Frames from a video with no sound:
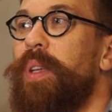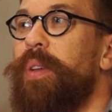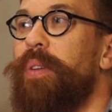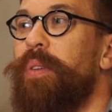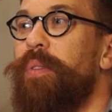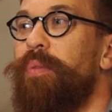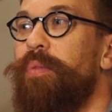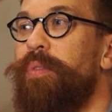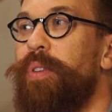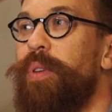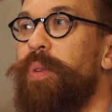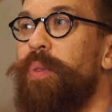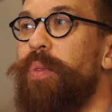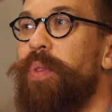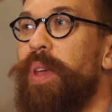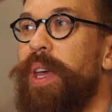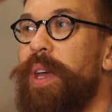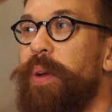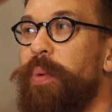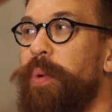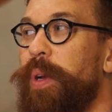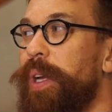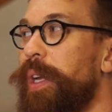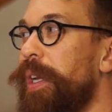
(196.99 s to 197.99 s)
view
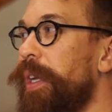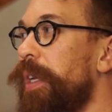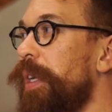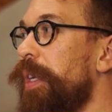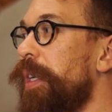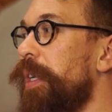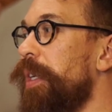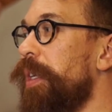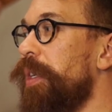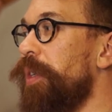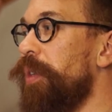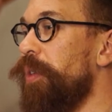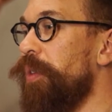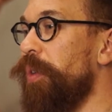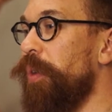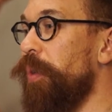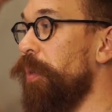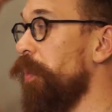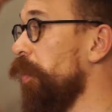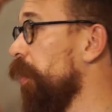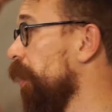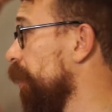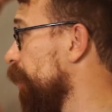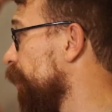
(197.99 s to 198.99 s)
that way. So
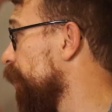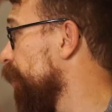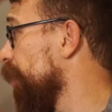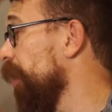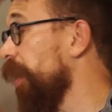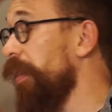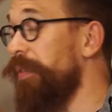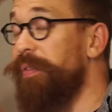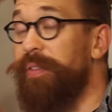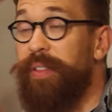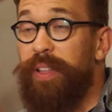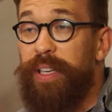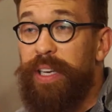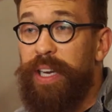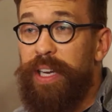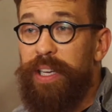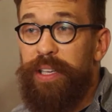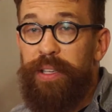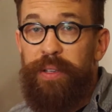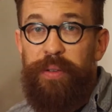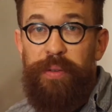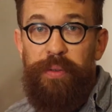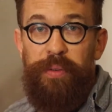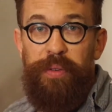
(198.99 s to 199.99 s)
the stuff that I
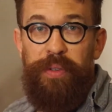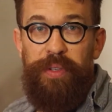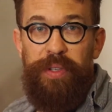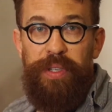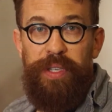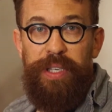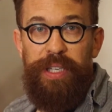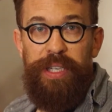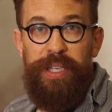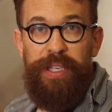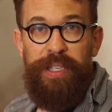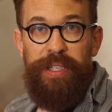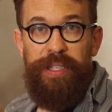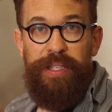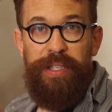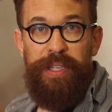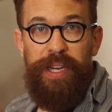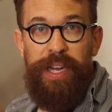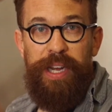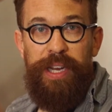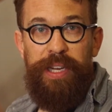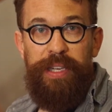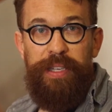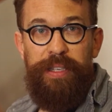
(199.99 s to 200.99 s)
used is
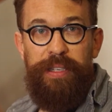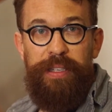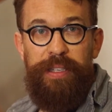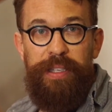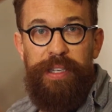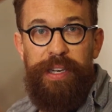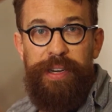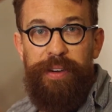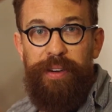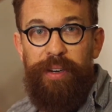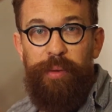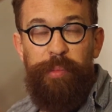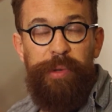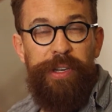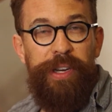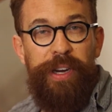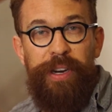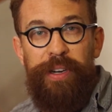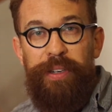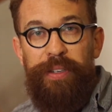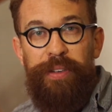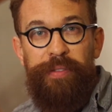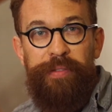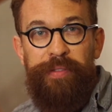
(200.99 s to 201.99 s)
not terribly
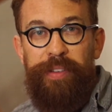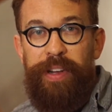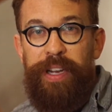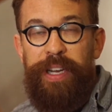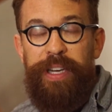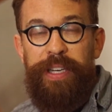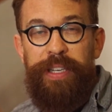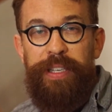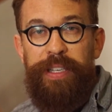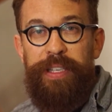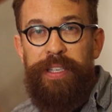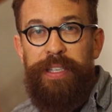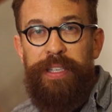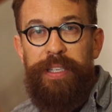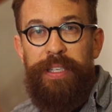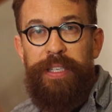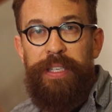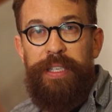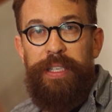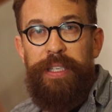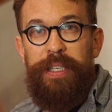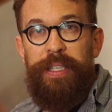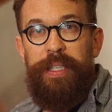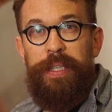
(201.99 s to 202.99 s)
hard to find.
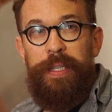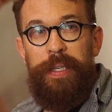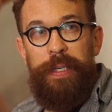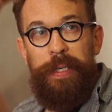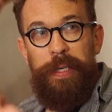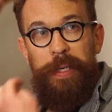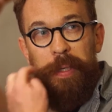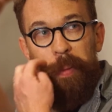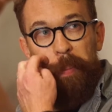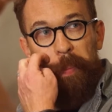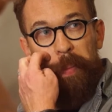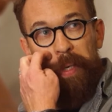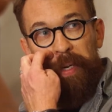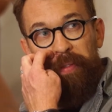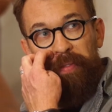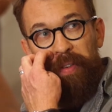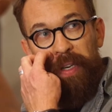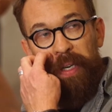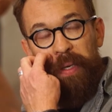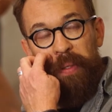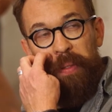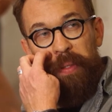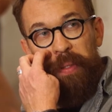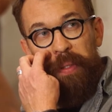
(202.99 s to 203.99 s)

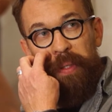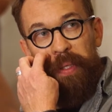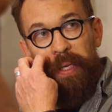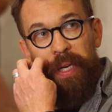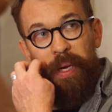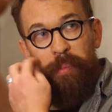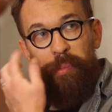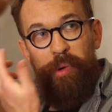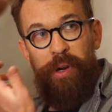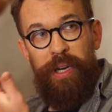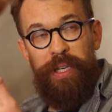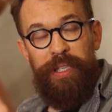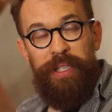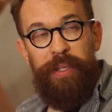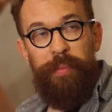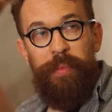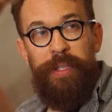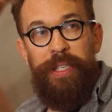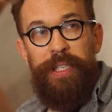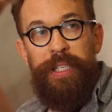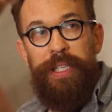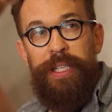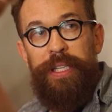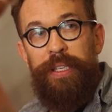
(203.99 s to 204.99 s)
I bought some
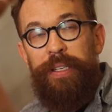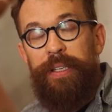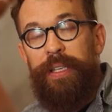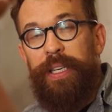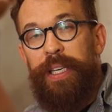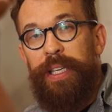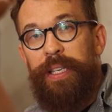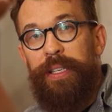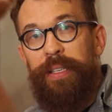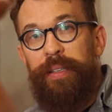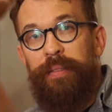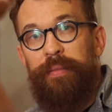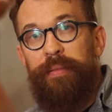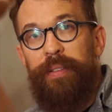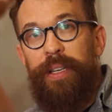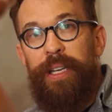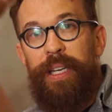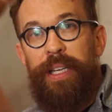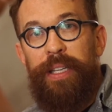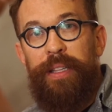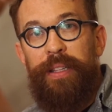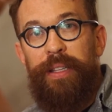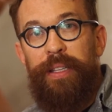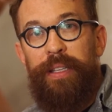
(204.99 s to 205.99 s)
steel
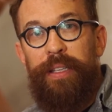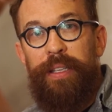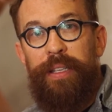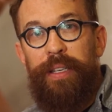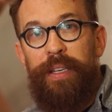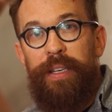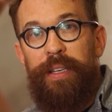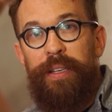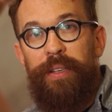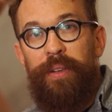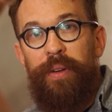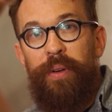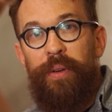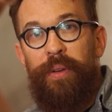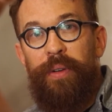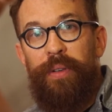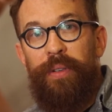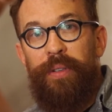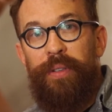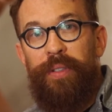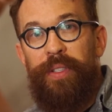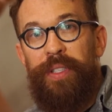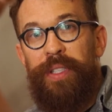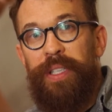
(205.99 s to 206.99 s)
at the
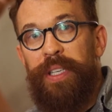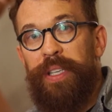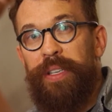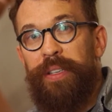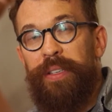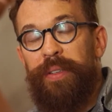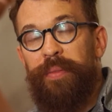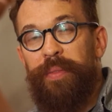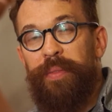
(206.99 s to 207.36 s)
local steel and